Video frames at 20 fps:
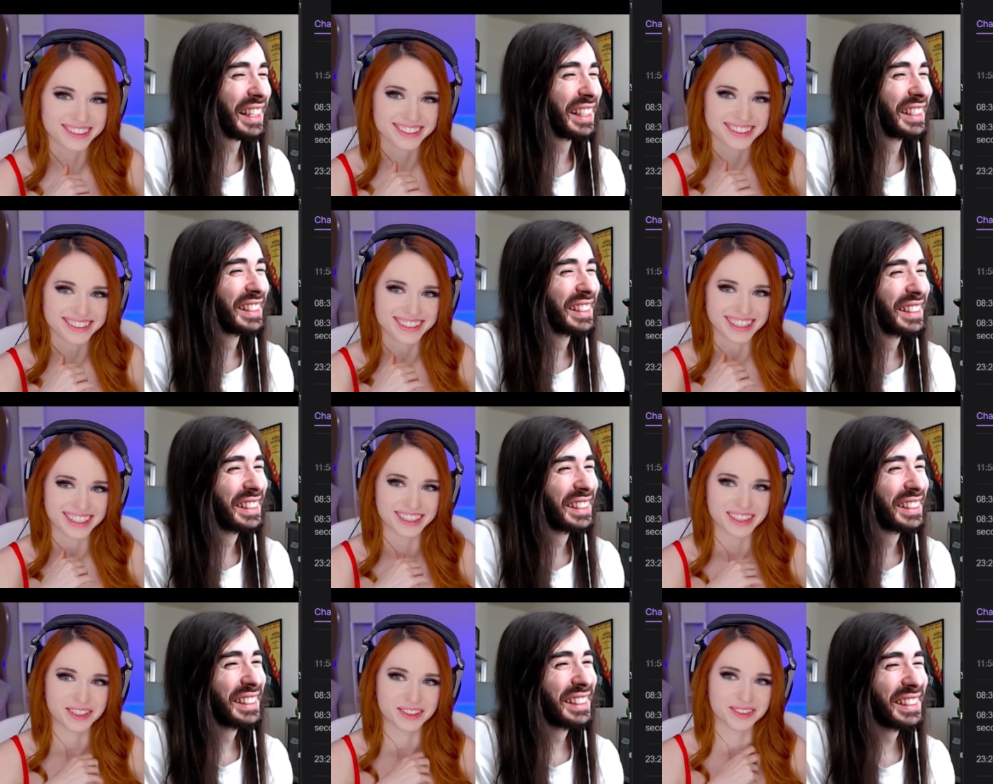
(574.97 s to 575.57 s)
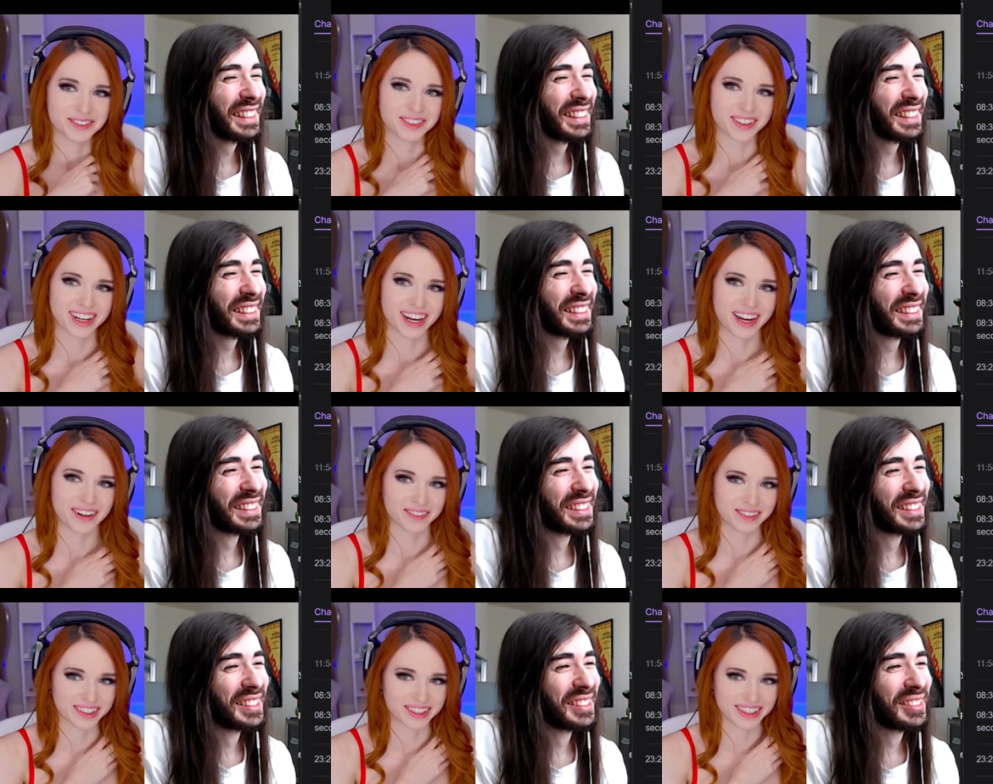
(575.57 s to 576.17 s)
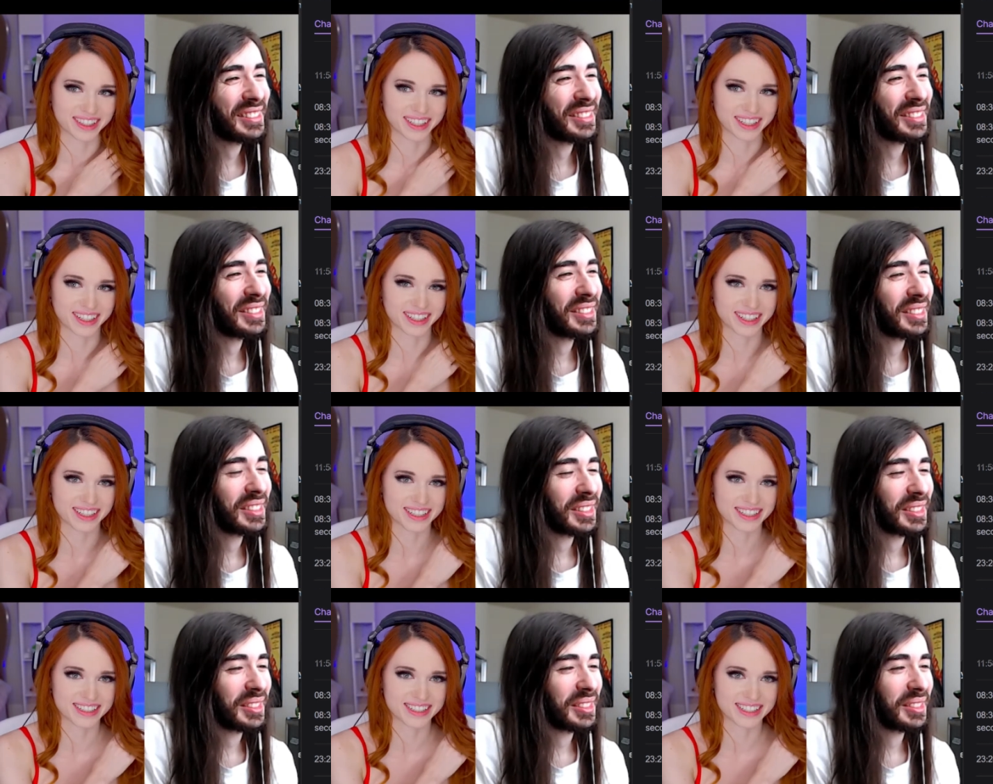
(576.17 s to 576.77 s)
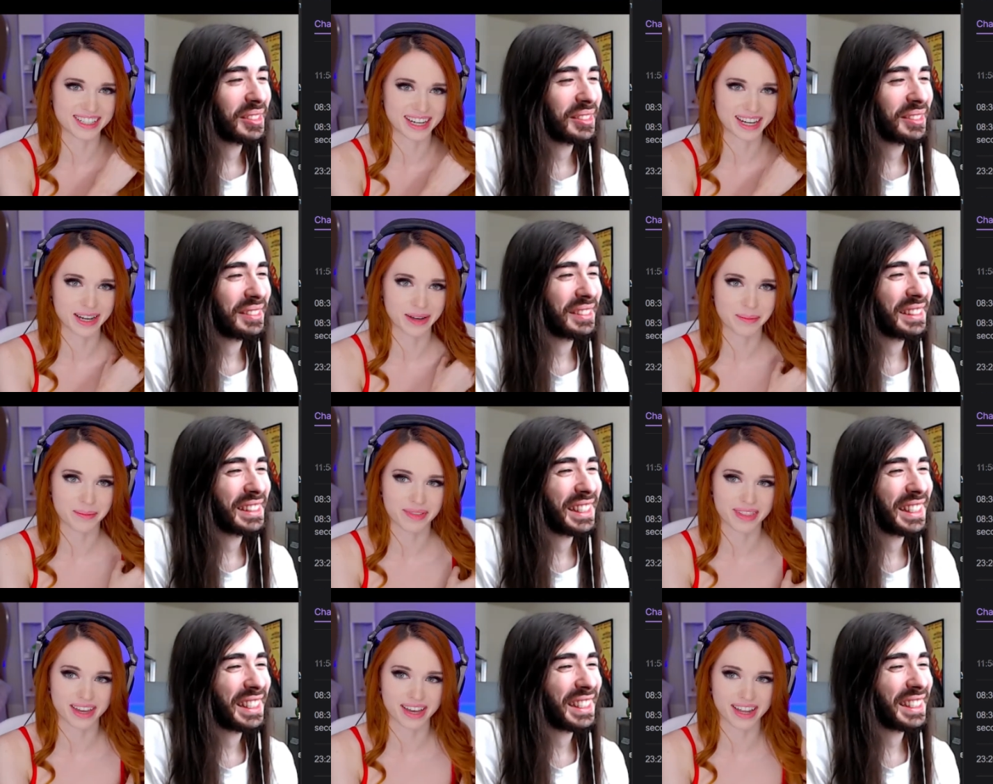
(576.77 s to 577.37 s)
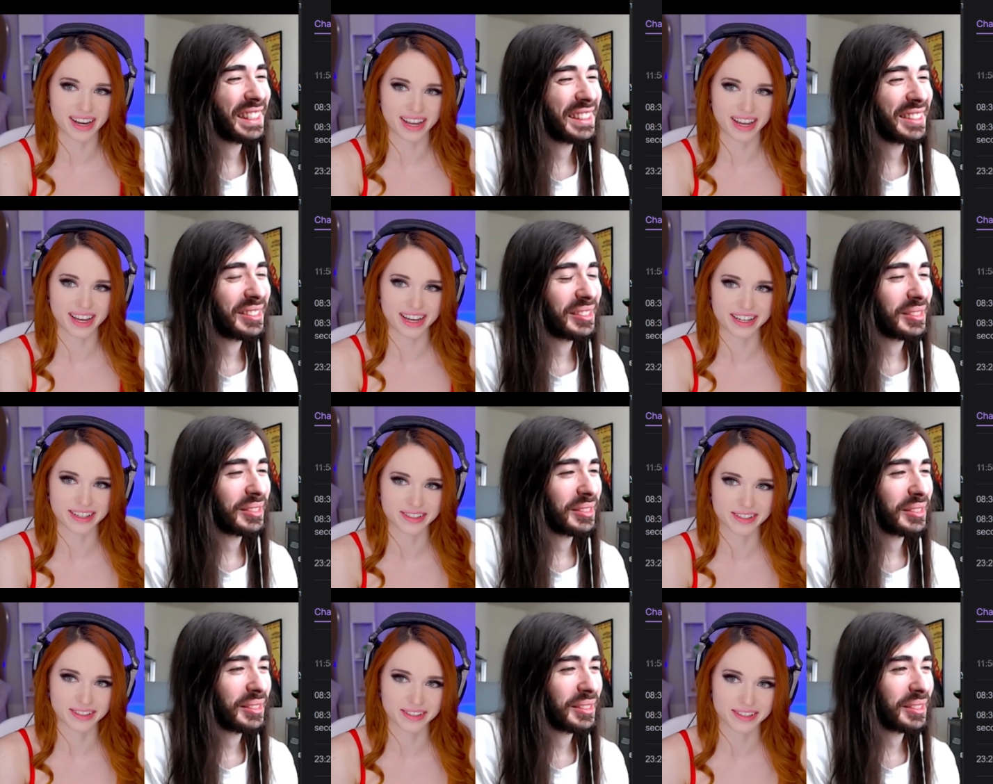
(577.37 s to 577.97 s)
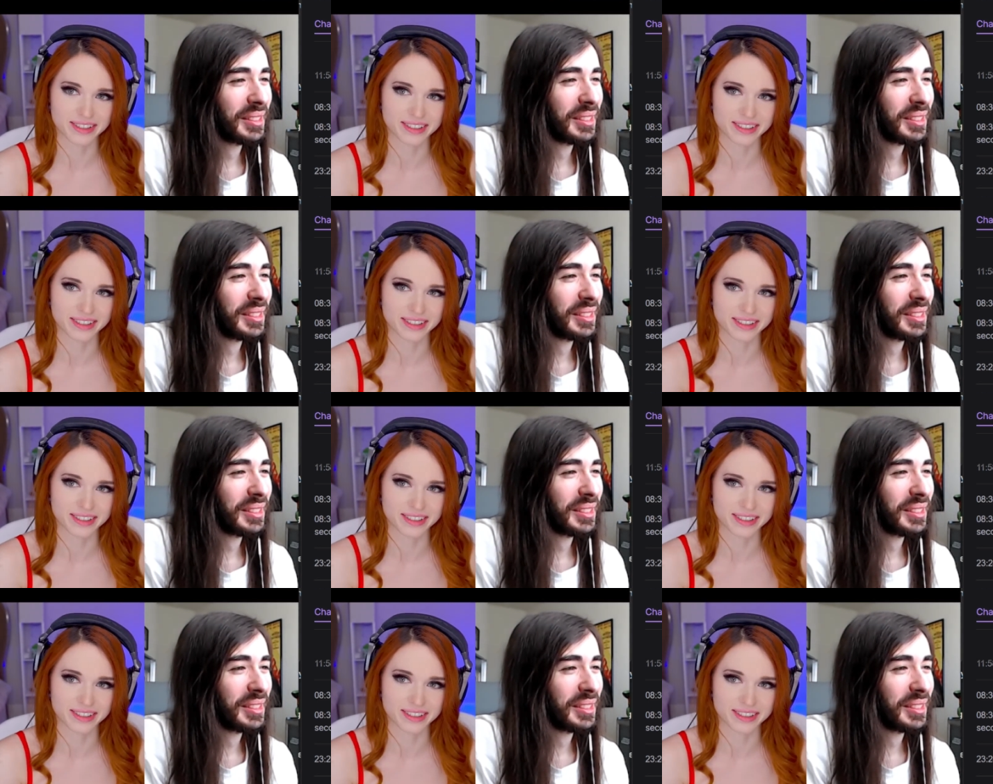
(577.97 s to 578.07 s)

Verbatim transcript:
Speaker 1: Thank you for everything. Damn that ass.